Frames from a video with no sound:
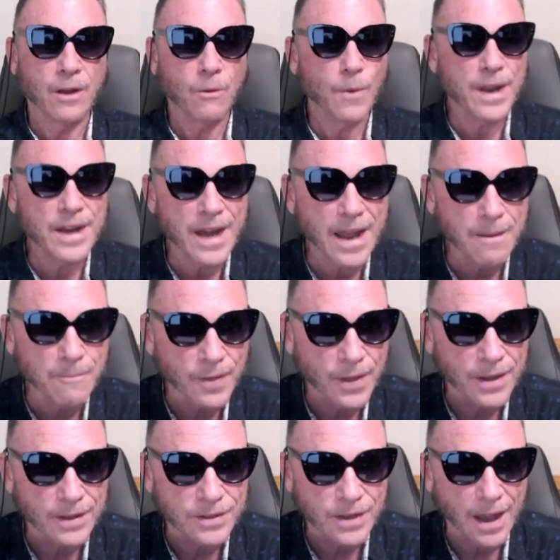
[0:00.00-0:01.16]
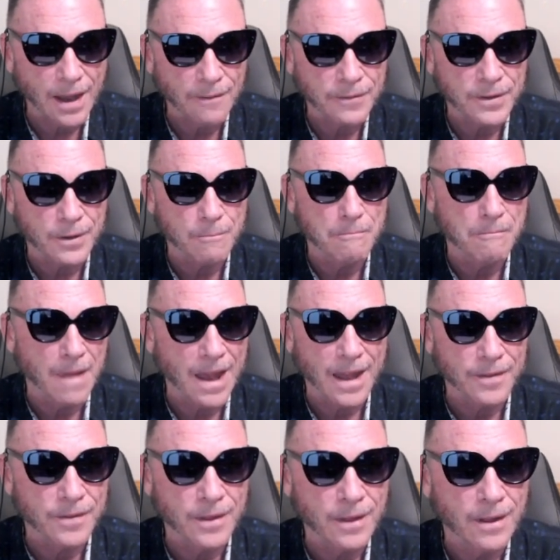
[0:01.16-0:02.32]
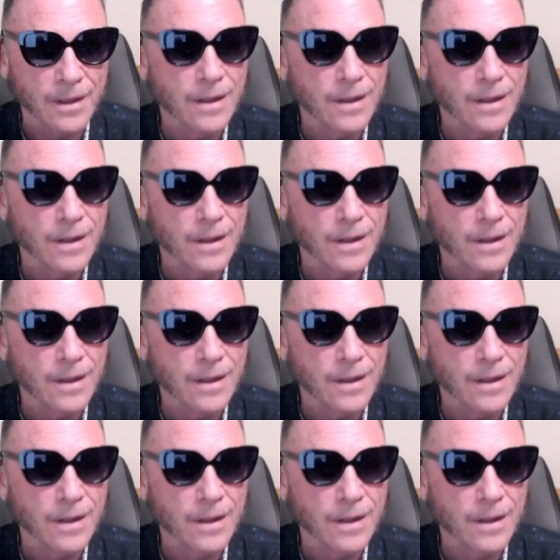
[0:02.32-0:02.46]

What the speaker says: We name things after men.